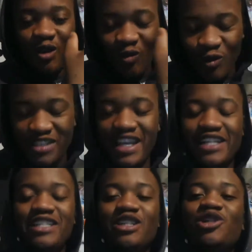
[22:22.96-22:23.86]
was
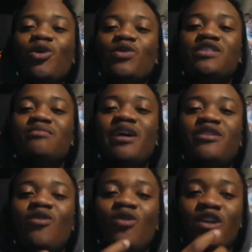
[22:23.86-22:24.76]
actually chosen by the
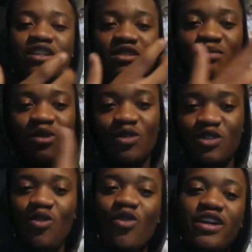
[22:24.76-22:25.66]
organism, because the
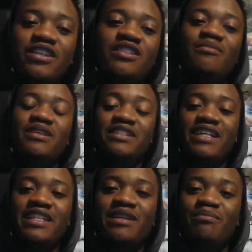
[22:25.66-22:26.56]
organism is
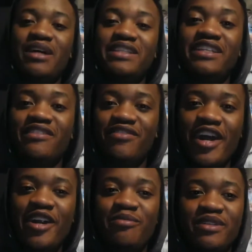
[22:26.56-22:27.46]
nothing but the
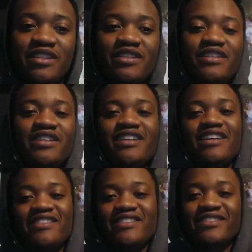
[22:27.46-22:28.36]
environment.
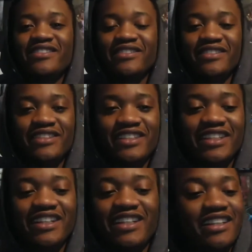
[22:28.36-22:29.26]
So
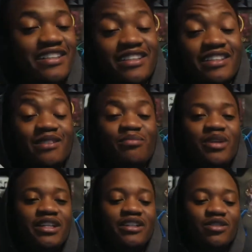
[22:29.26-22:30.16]
it's a
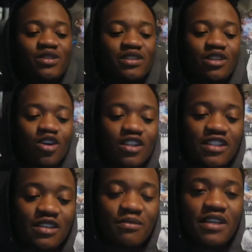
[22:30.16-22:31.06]
pretty interesting
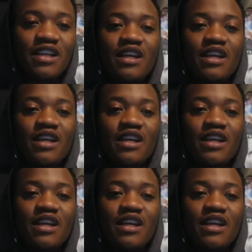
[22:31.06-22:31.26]
concept.